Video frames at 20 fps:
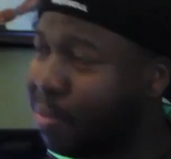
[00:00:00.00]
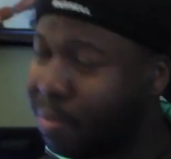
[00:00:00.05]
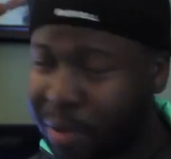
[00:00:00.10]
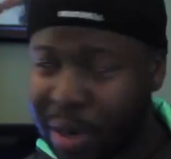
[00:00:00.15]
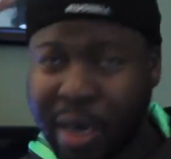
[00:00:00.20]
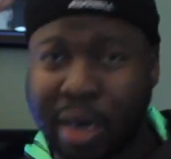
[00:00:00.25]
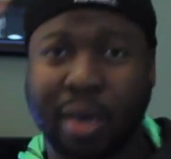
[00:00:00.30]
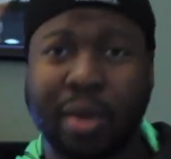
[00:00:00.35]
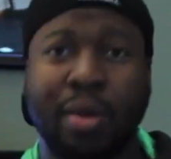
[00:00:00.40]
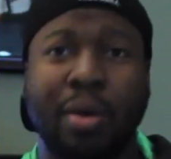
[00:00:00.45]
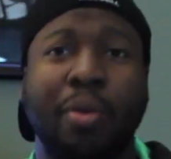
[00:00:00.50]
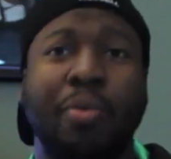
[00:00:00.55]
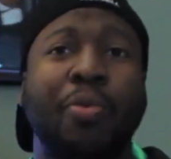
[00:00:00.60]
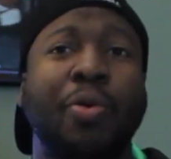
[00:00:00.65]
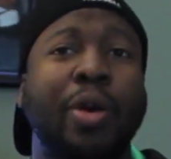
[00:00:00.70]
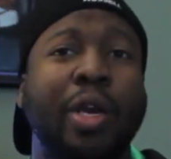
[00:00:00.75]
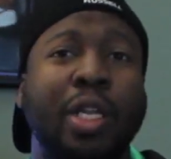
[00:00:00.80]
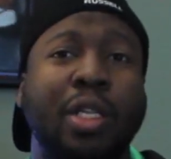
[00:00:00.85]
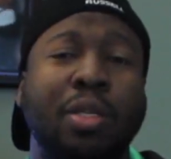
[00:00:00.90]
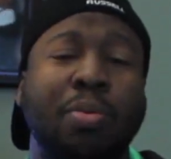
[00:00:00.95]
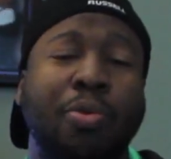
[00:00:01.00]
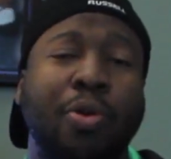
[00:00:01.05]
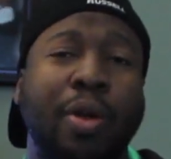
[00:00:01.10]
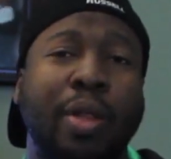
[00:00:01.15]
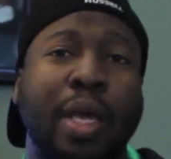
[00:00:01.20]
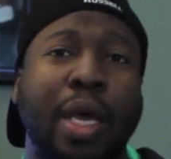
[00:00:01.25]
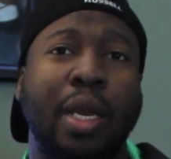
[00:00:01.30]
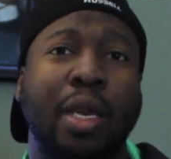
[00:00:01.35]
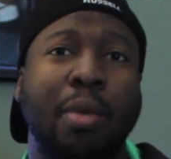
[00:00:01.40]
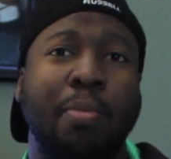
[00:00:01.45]
But we'll get to more of
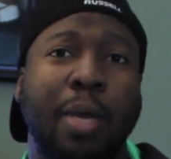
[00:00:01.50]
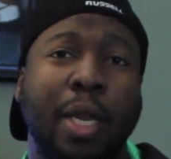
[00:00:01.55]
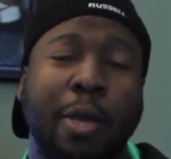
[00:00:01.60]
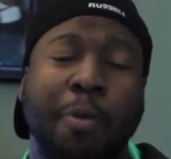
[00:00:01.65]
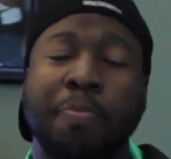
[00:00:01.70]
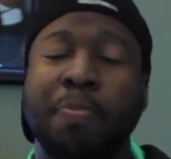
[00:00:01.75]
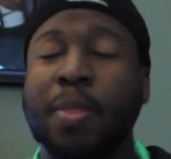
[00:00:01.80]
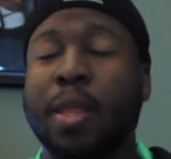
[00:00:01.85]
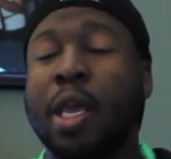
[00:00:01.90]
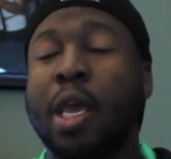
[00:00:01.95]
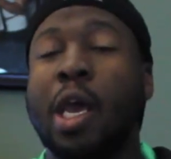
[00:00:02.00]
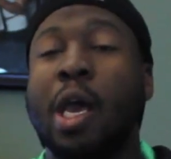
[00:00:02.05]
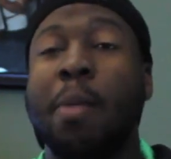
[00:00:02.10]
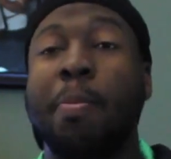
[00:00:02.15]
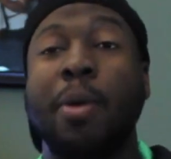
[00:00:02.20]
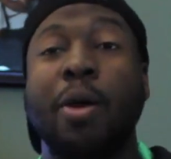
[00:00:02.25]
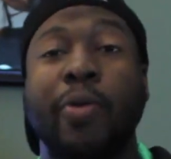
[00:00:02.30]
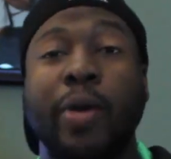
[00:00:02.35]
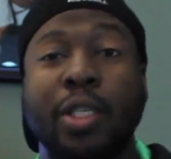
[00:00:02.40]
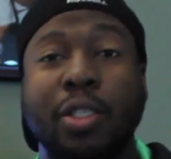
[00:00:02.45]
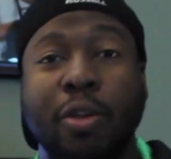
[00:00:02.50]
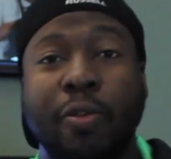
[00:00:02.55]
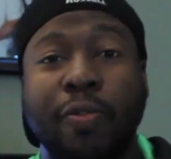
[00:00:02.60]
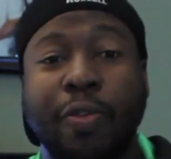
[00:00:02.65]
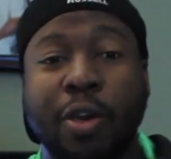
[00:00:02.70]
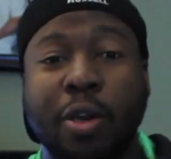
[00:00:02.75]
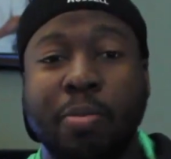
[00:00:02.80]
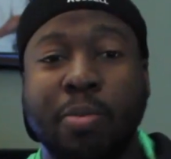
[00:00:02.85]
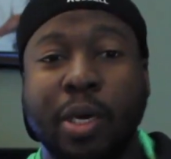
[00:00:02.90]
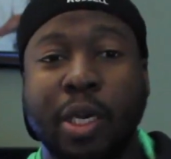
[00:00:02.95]
in a minute. But anyway,
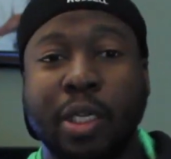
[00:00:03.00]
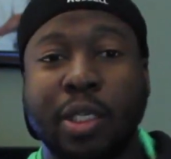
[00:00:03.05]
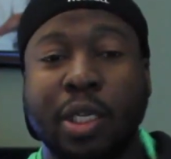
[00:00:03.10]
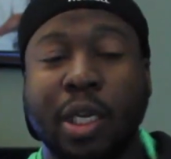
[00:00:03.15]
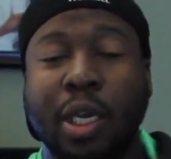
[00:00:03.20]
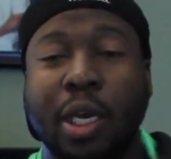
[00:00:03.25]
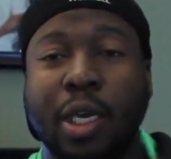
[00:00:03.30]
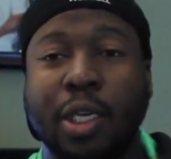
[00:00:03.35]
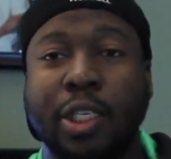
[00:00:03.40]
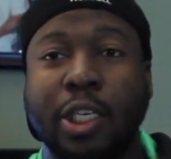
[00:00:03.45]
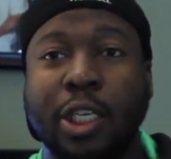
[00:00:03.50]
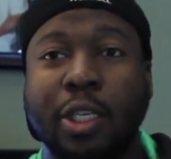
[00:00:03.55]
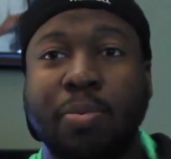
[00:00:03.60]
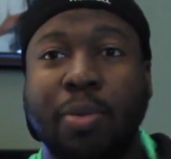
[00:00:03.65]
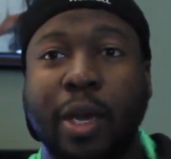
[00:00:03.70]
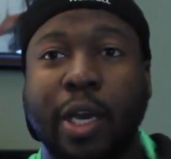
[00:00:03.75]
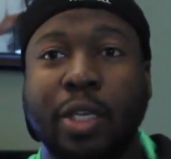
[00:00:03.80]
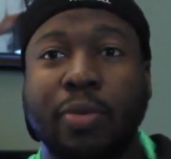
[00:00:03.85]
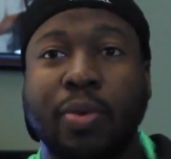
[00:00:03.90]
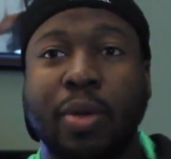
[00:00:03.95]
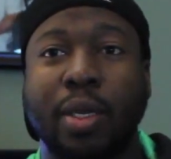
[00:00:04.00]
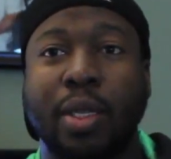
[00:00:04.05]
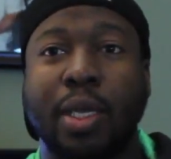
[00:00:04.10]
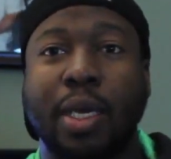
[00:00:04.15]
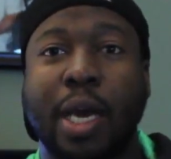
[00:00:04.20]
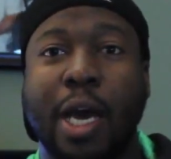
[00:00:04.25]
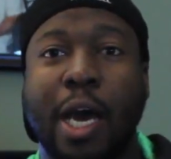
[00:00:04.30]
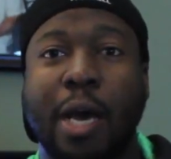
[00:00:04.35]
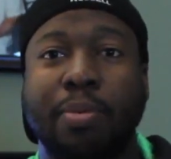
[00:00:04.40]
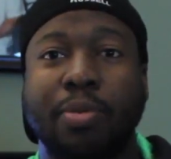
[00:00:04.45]
Sophia Bush, she plays one of the
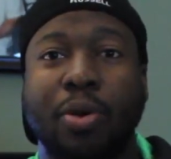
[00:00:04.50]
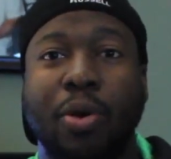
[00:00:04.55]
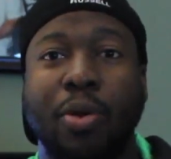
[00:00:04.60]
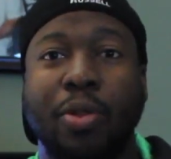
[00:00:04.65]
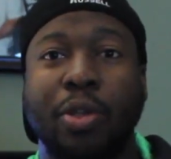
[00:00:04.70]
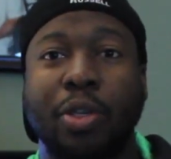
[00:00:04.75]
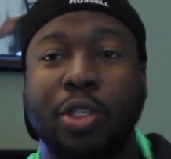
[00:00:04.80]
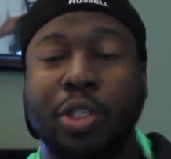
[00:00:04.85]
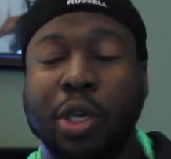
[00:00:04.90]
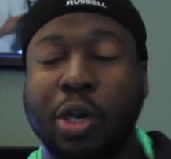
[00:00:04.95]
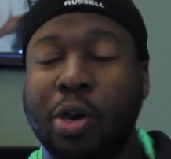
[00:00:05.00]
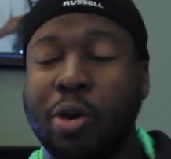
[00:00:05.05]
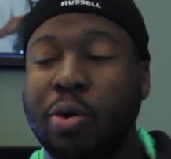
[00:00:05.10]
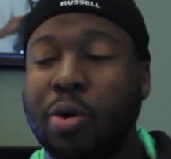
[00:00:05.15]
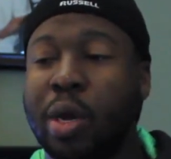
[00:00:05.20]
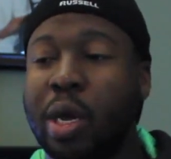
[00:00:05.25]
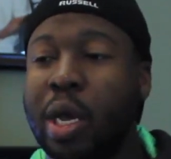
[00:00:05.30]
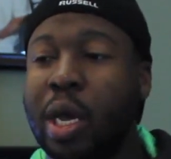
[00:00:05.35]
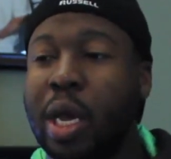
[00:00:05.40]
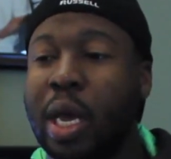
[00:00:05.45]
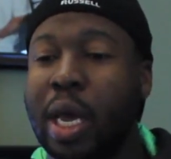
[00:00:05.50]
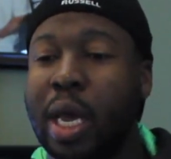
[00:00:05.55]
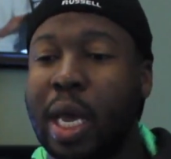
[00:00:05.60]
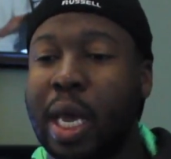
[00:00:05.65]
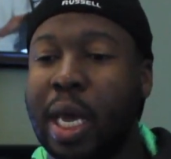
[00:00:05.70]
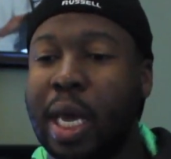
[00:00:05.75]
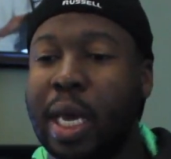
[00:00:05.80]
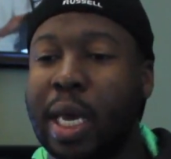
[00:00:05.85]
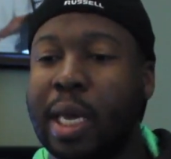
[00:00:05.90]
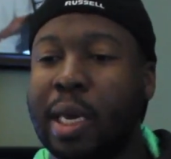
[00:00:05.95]
cops on the show,
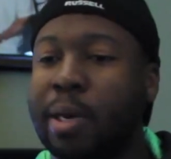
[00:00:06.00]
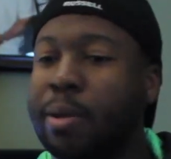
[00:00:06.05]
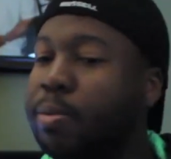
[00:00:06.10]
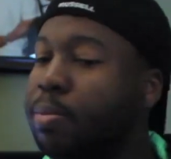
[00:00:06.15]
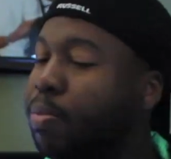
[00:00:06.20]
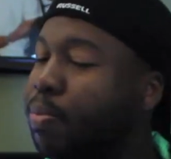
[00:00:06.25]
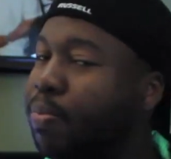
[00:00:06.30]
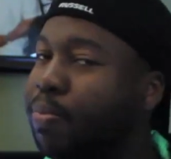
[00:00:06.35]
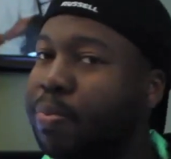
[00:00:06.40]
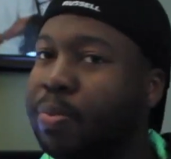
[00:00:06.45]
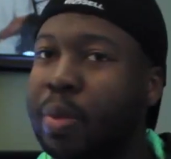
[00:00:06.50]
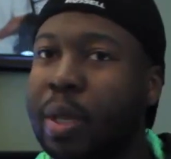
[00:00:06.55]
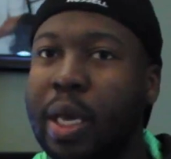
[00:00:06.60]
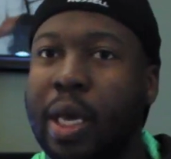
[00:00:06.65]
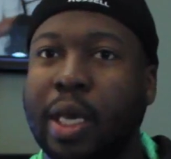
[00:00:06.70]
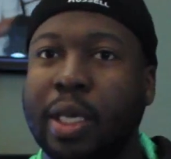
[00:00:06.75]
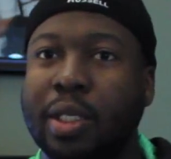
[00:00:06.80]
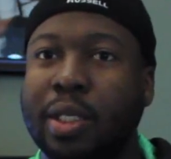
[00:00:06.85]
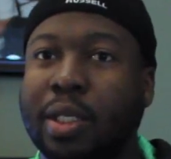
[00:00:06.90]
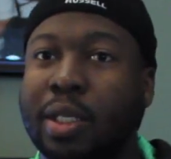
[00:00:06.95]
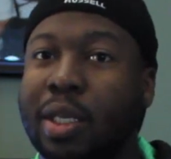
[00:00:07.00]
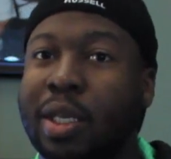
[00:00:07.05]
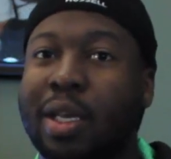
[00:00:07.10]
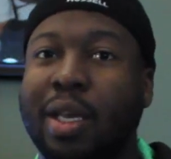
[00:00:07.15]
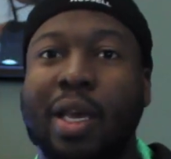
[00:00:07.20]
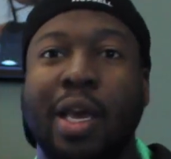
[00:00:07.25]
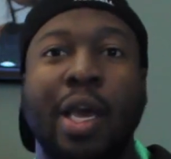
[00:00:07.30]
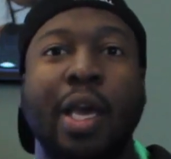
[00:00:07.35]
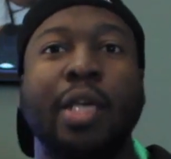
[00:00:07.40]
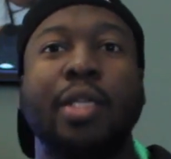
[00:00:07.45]
and it's
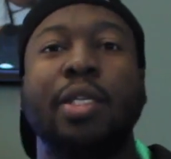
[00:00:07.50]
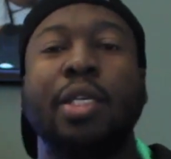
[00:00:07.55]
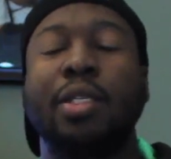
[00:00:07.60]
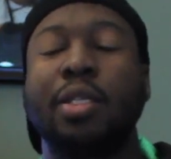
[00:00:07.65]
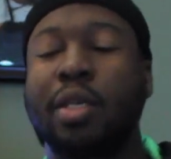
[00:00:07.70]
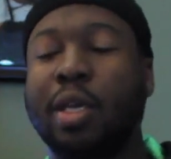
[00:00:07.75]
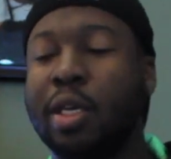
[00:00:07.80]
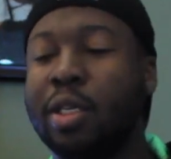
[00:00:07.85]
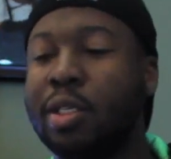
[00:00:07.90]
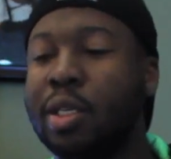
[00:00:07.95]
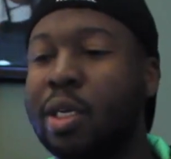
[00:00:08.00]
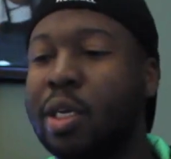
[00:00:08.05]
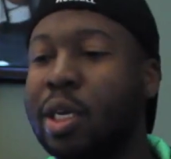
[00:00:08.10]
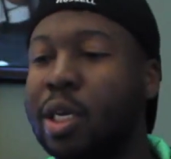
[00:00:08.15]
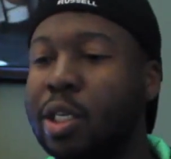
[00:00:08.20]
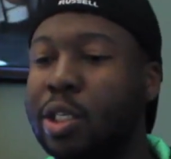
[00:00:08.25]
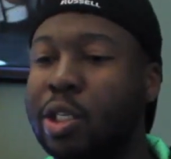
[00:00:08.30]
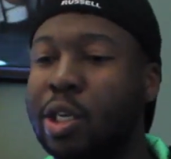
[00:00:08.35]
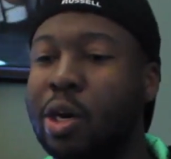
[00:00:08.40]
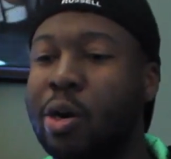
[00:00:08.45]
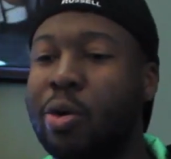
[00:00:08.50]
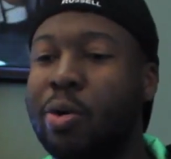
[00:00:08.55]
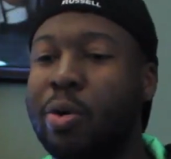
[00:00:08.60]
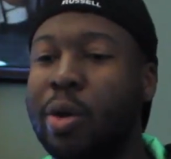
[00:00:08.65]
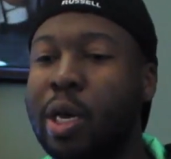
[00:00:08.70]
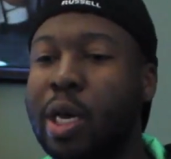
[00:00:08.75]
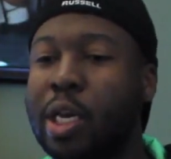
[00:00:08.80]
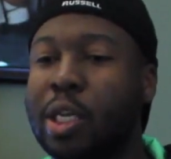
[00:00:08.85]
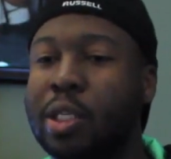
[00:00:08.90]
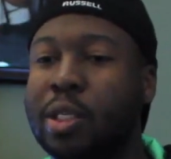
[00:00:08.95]
a good
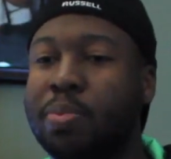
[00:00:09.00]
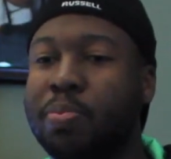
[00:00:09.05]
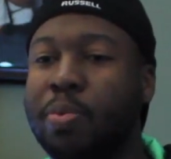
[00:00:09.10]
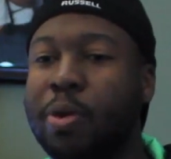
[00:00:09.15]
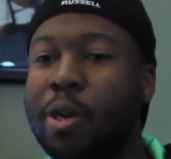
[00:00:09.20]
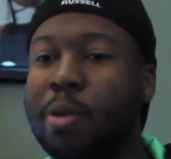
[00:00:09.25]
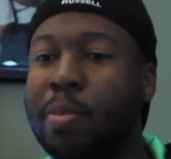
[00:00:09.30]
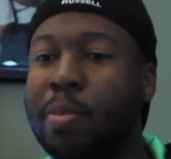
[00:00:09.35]
show. It's pretty